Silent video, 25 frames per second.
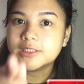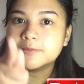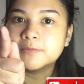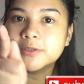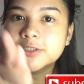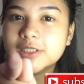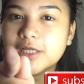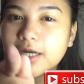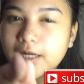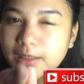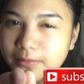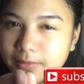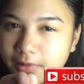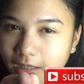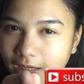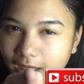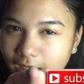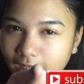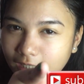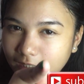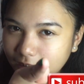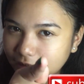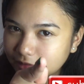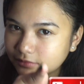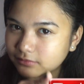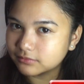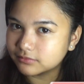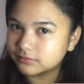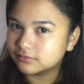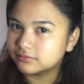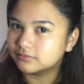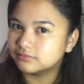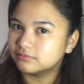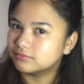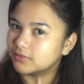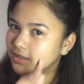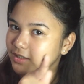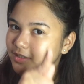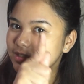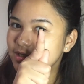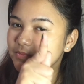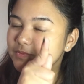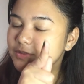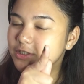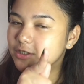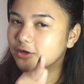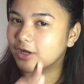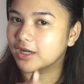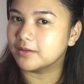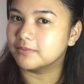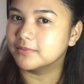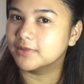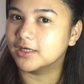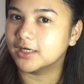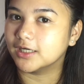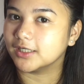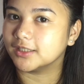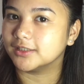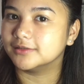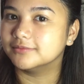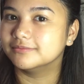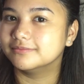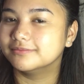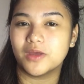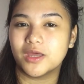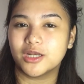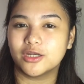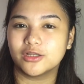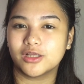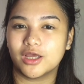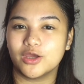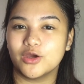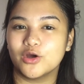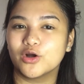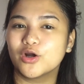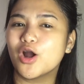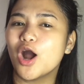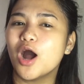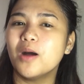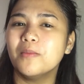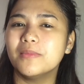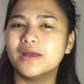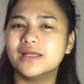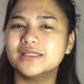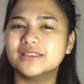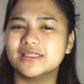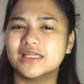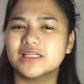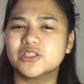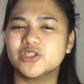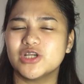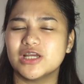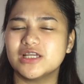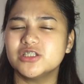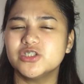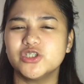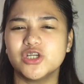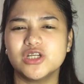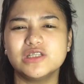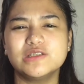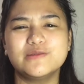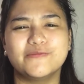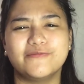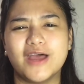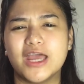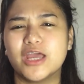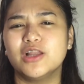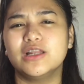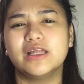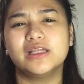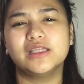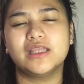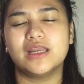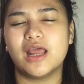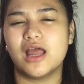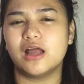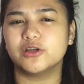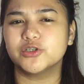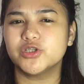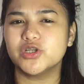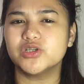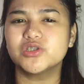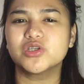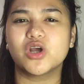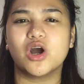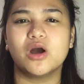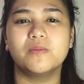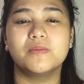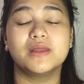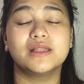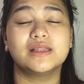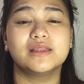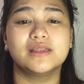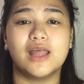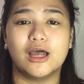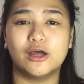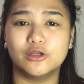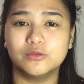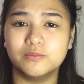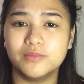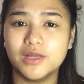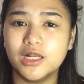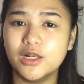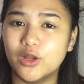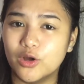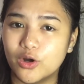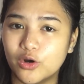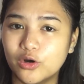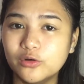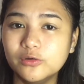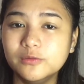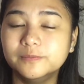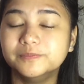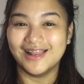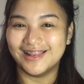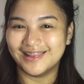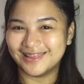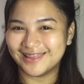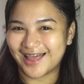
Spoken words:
Subscribe ka. Subscribe ka. Again, comments, suggestions, violent reactions, comment down below.